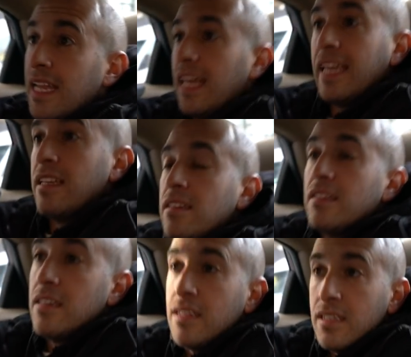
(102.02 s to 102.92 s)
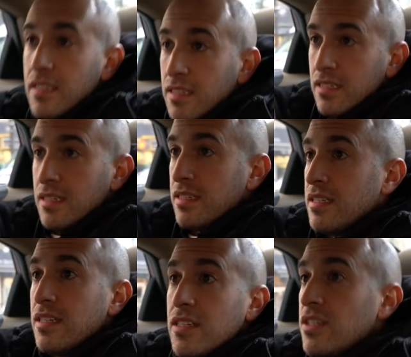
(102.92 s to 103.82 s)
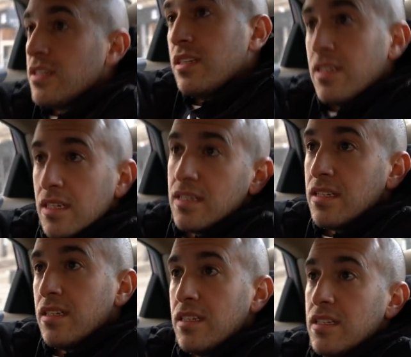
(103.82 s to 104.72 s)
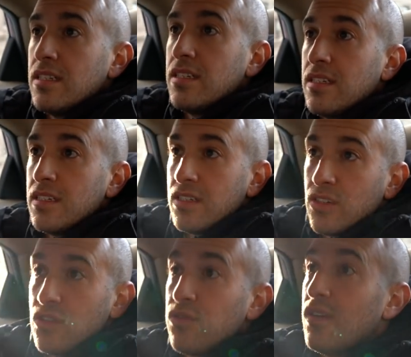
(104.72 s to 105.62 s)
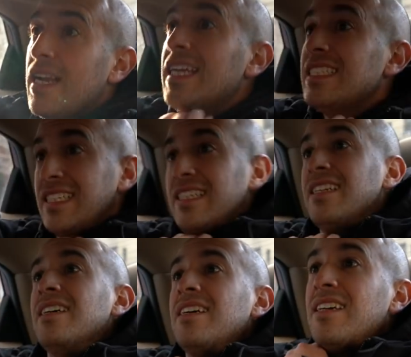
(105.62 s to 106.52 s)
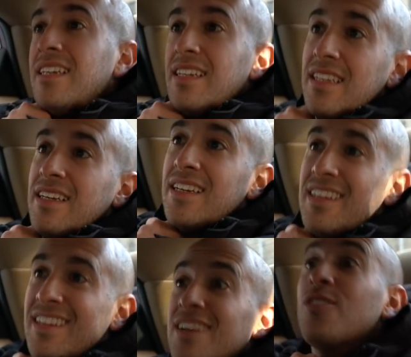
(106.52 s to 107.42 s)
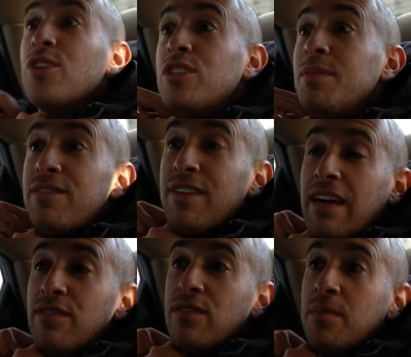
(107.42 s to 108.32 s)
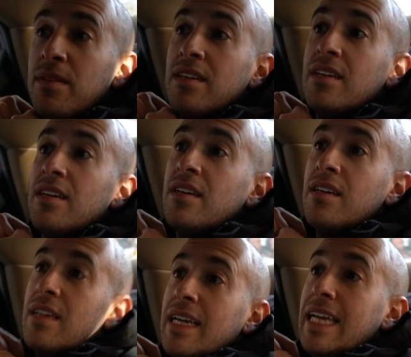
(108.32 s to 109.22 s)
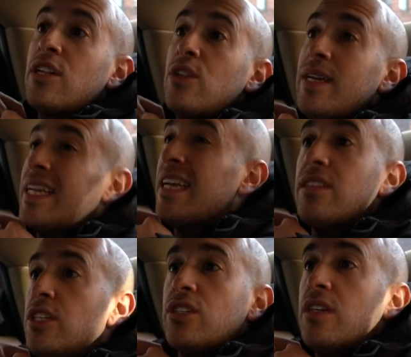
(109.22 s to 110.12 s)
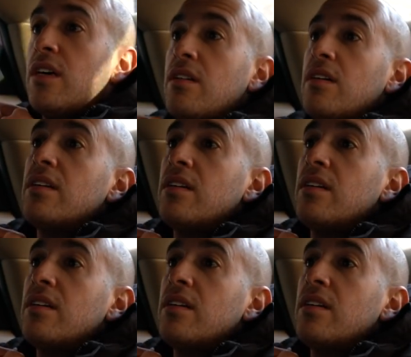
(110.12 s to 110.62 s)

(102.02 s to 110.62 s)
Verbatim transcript: like. I told you, in my country we have almost 40 languages. Crazy. And I speak 5. You speak 5 of them, including English or no?